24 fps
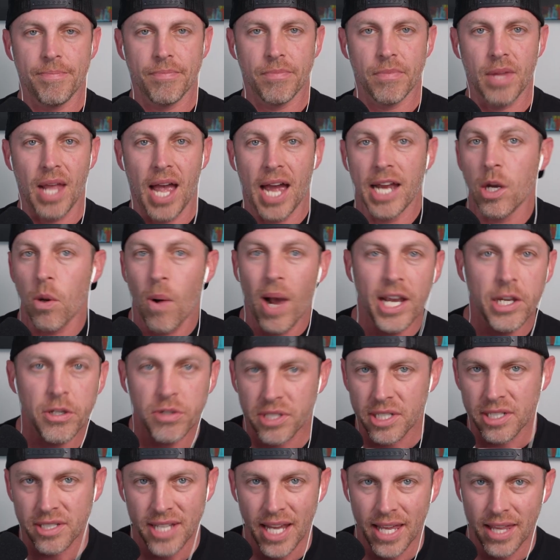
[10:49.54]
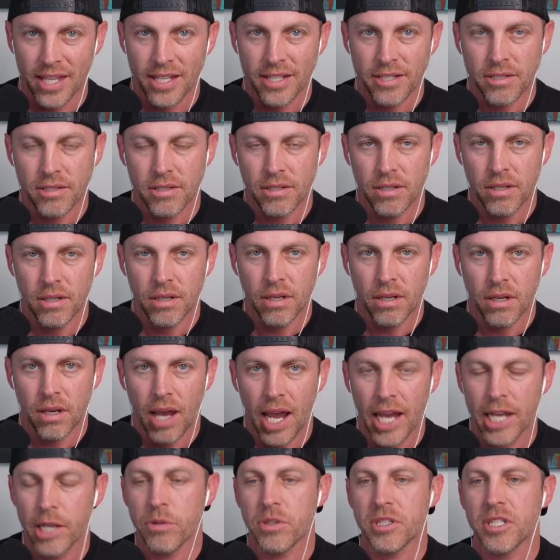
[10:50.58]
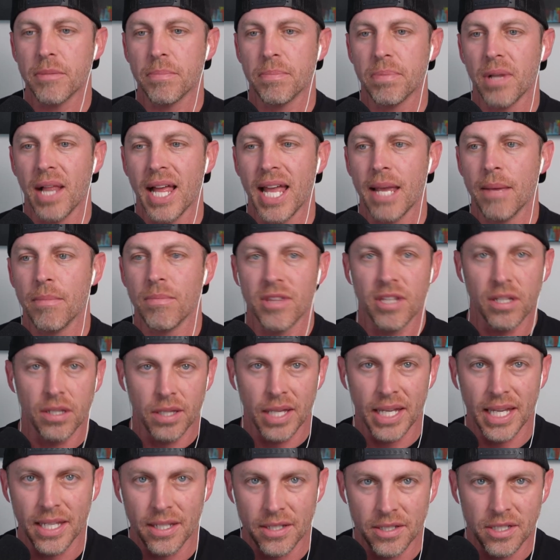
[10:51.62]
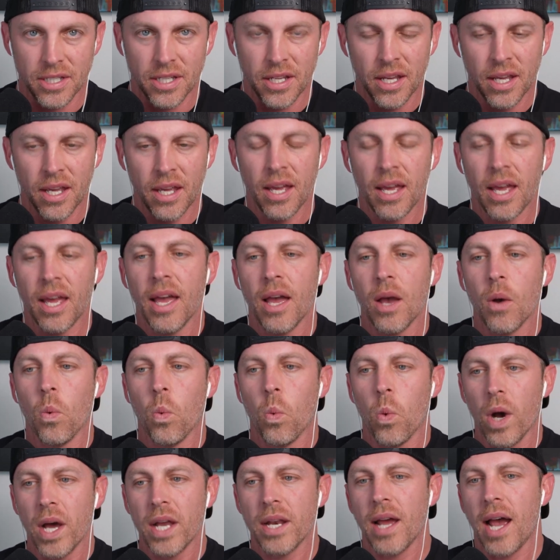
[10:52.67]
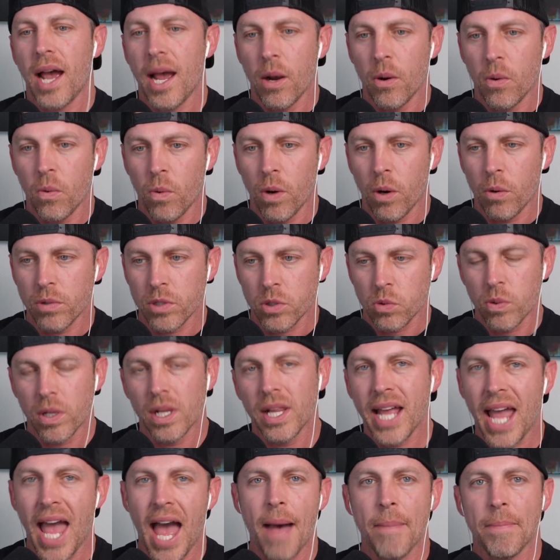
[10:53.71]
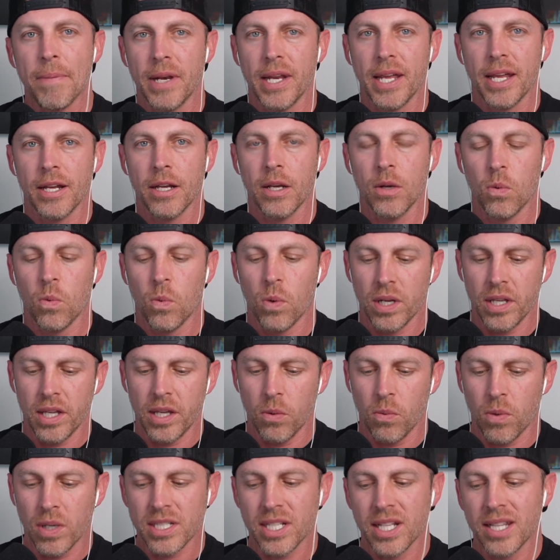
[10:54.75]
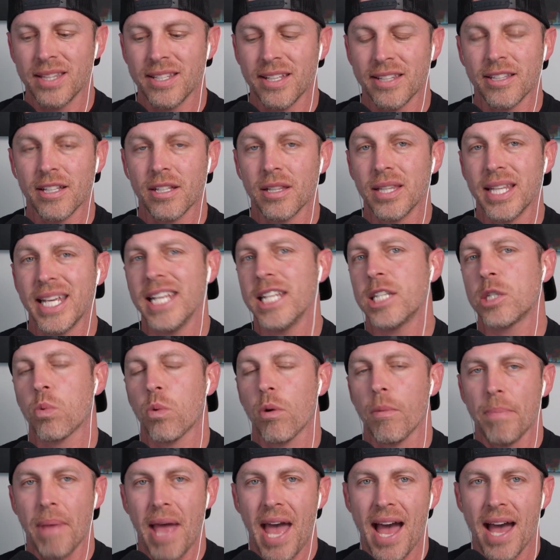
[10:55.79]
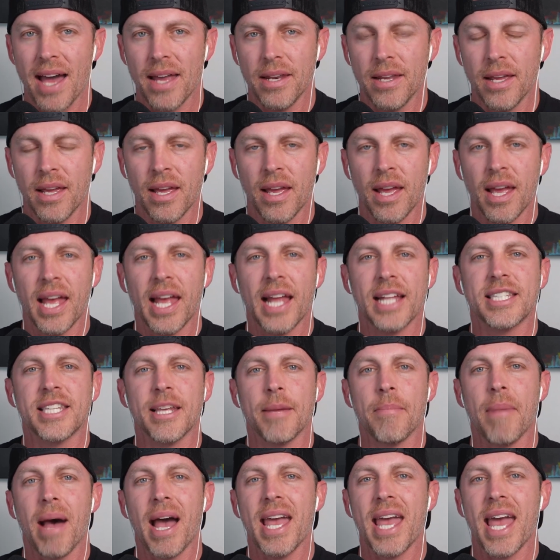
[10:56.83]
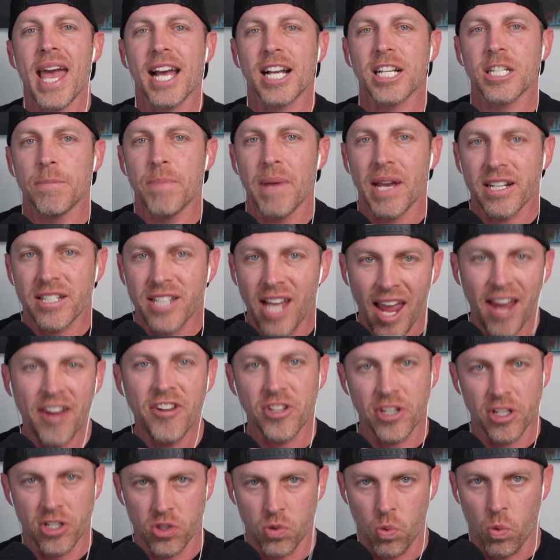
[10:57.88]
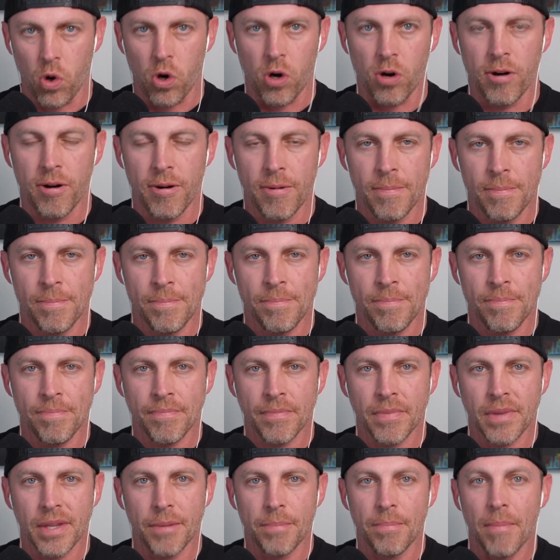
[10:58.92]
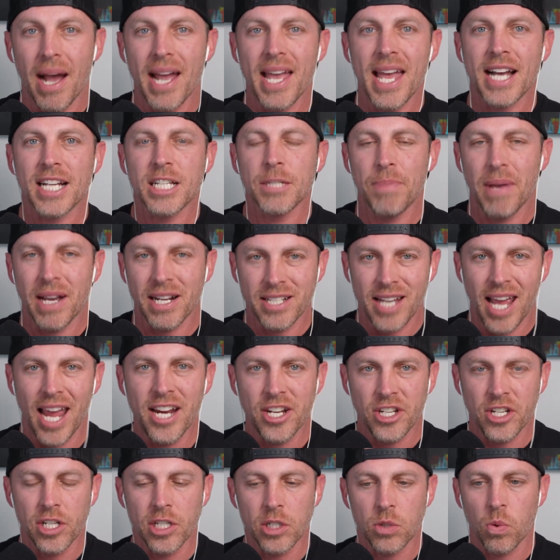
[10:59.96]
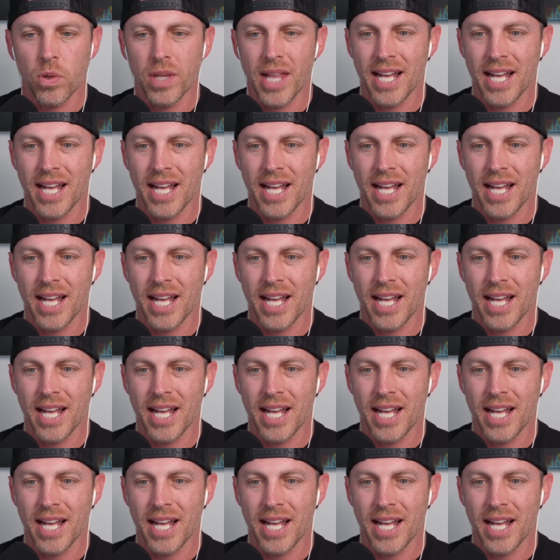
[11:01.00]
I know I used to say this. I used to blame the leads. What was really happening, it wasn't that the leads were bad, it's that my expectations were. My expectations were that